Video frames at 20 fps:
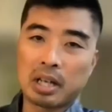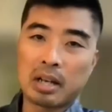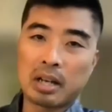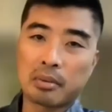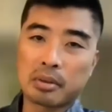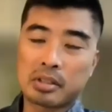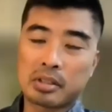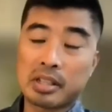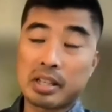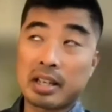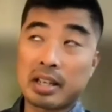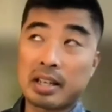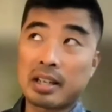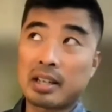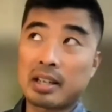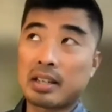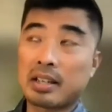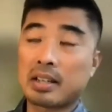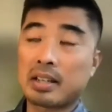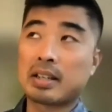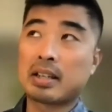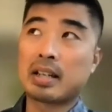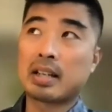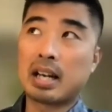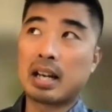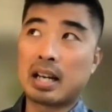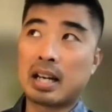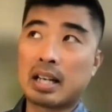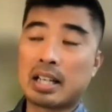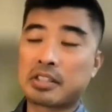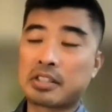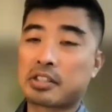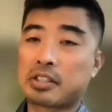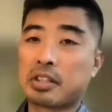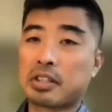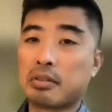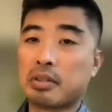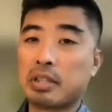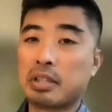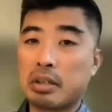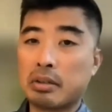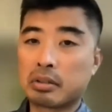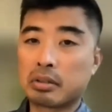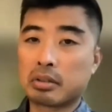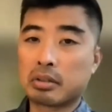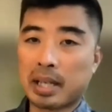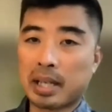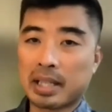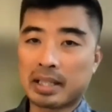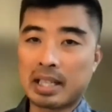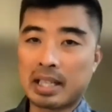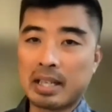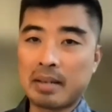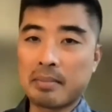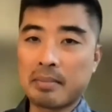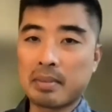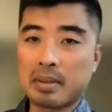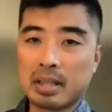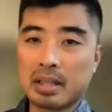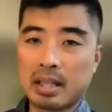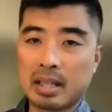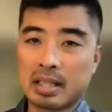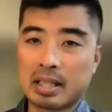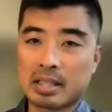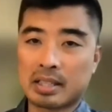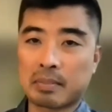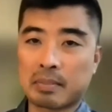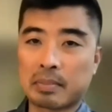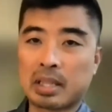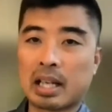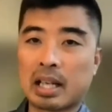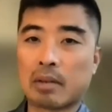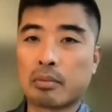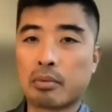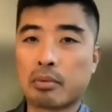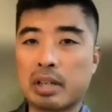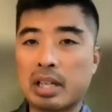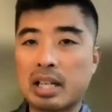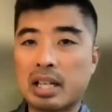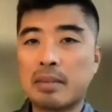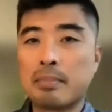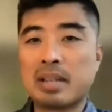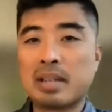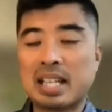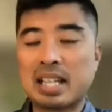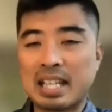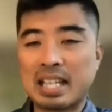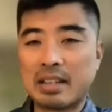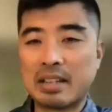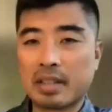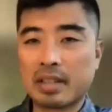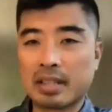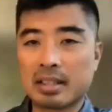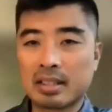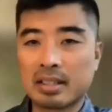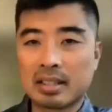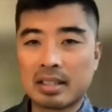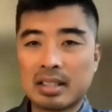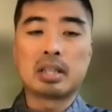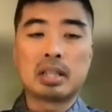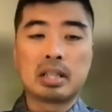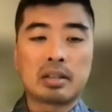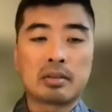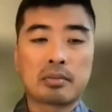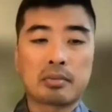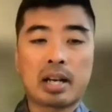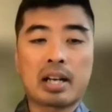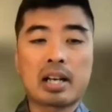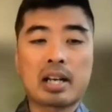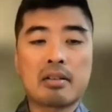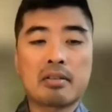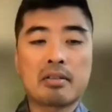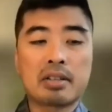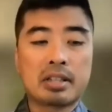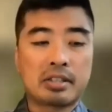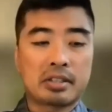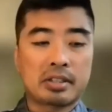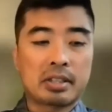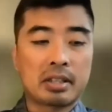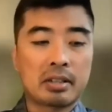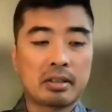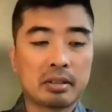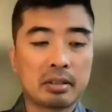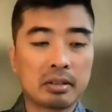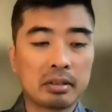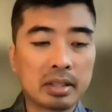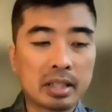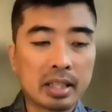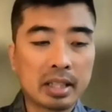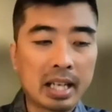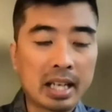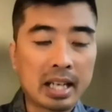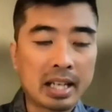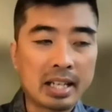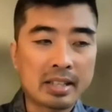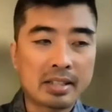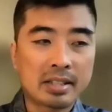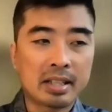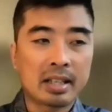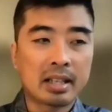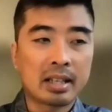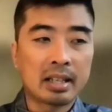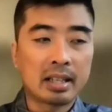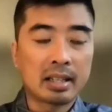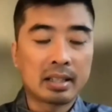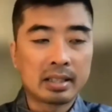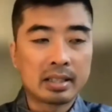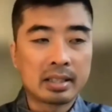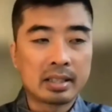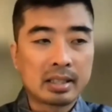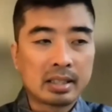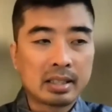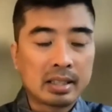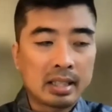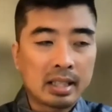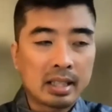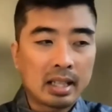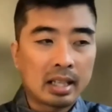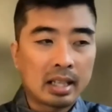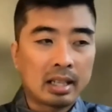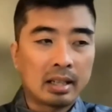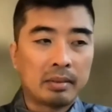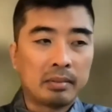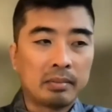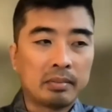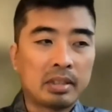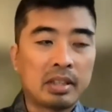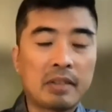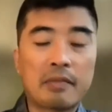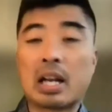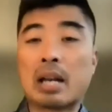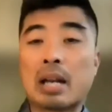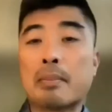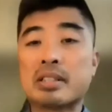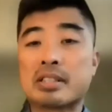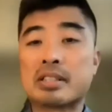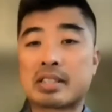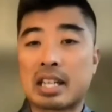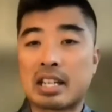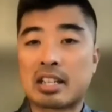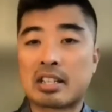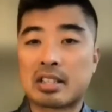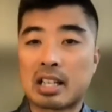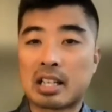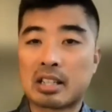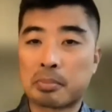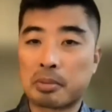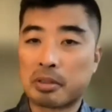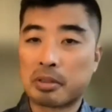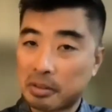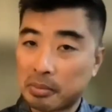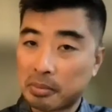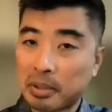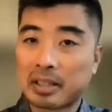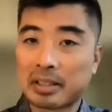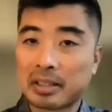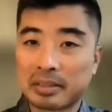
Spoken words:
would say it's still new to my team. It is something I really believe in. Right now, it's still in its development stage. Let's put it this way.